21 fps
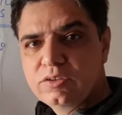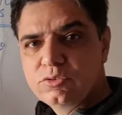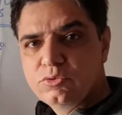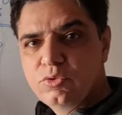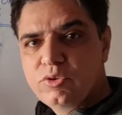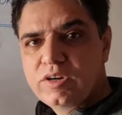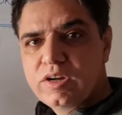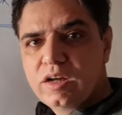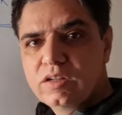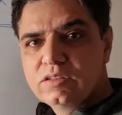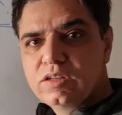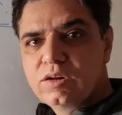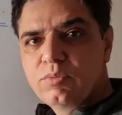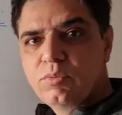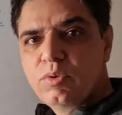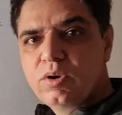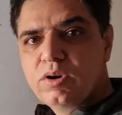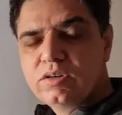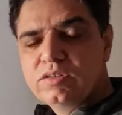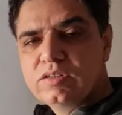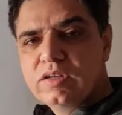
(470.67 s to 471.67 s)
So in other
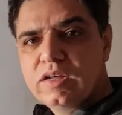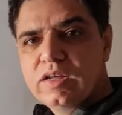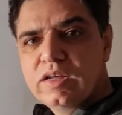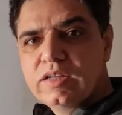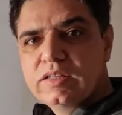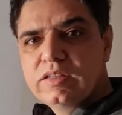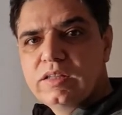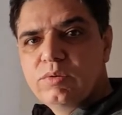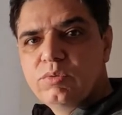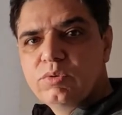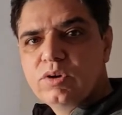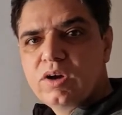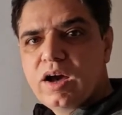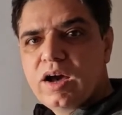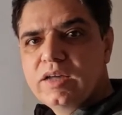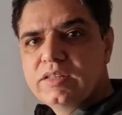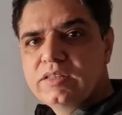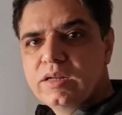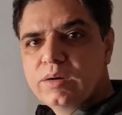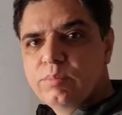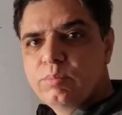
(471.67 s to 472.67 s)
words, they would
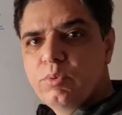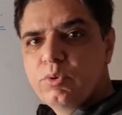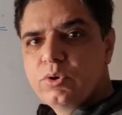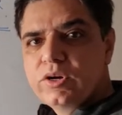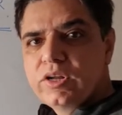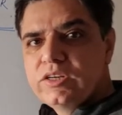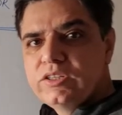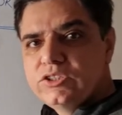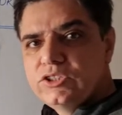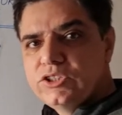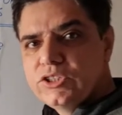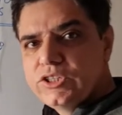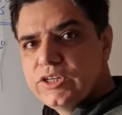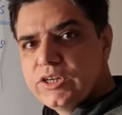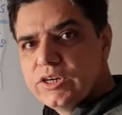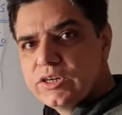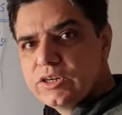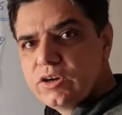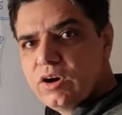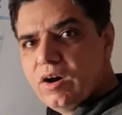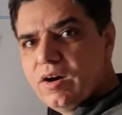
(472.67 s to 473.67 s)
either
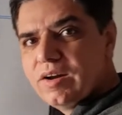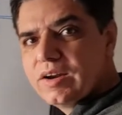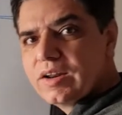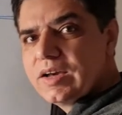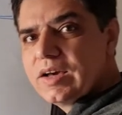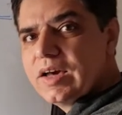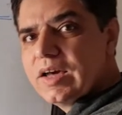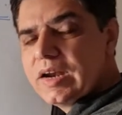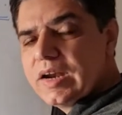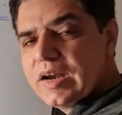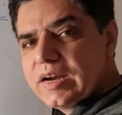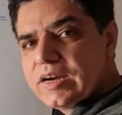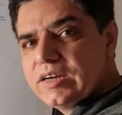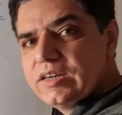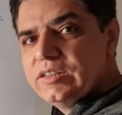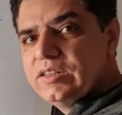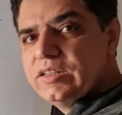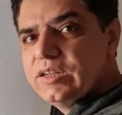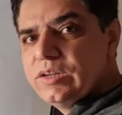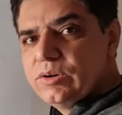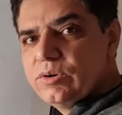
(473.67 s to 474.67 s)
potentiate or correct
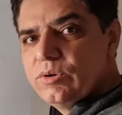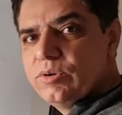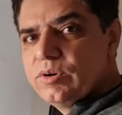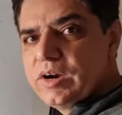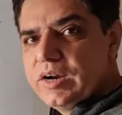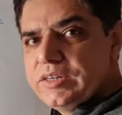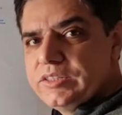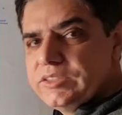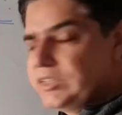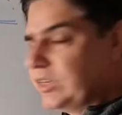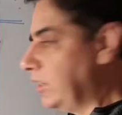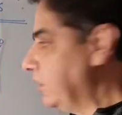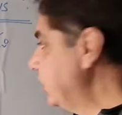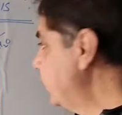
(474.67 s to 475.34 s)
the chloride channel.